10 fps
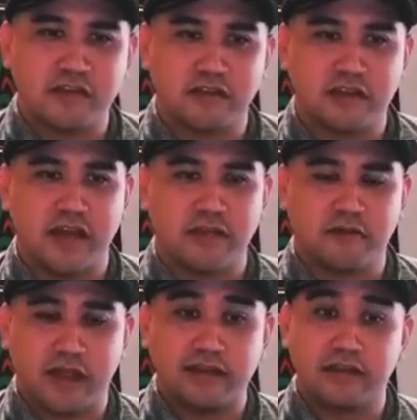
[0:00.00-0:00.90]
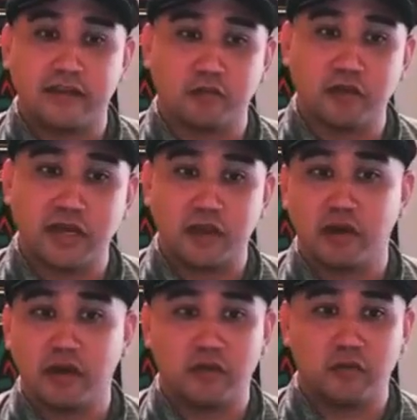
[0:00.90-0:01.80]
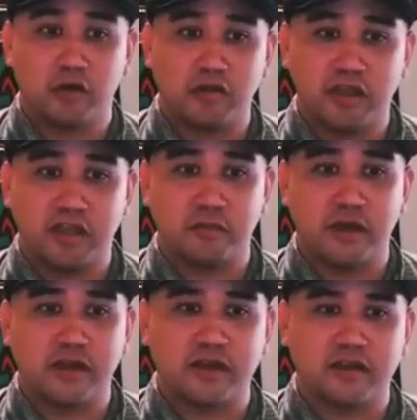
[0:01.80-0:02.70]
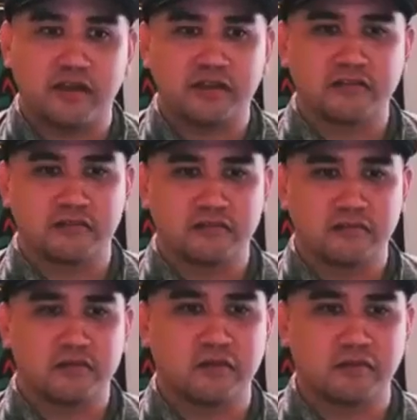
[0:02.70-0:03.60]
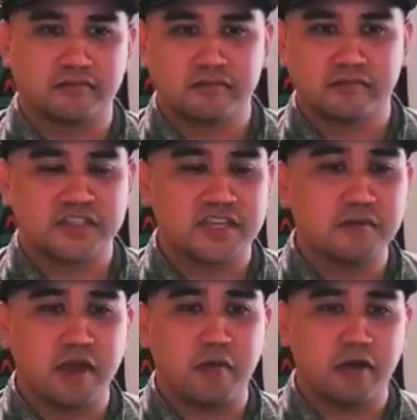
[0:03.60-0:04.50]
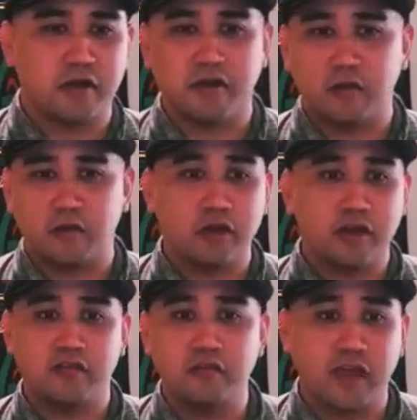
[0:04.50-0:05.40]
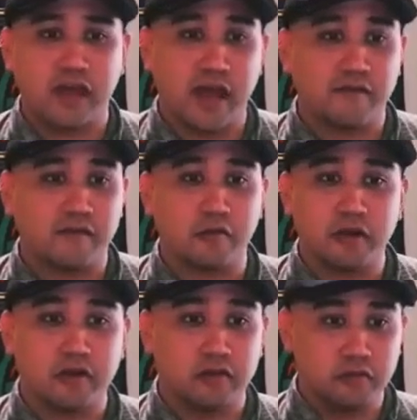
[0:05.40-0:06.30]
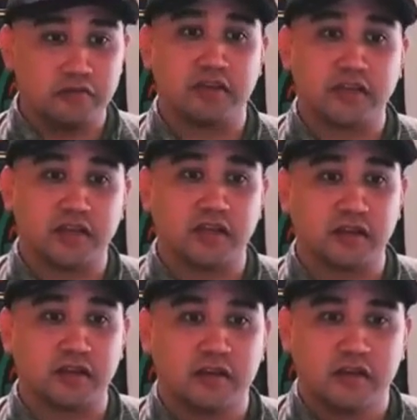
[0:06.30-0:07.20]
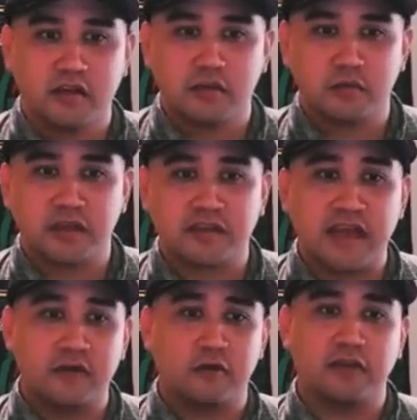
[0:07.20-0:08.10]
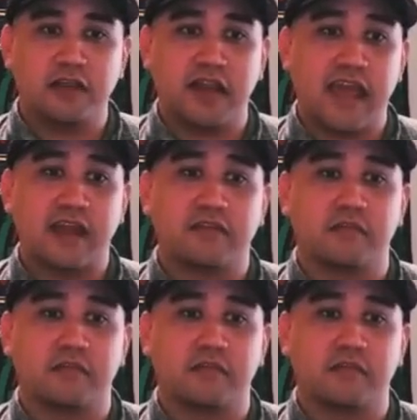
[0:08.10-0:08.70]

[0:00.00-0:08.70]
online, they're like, I did this reading, what do you all think about it? And it's, to some degree I want to know, like, what did you get out of it? What do you see in it? Because I can only enhance the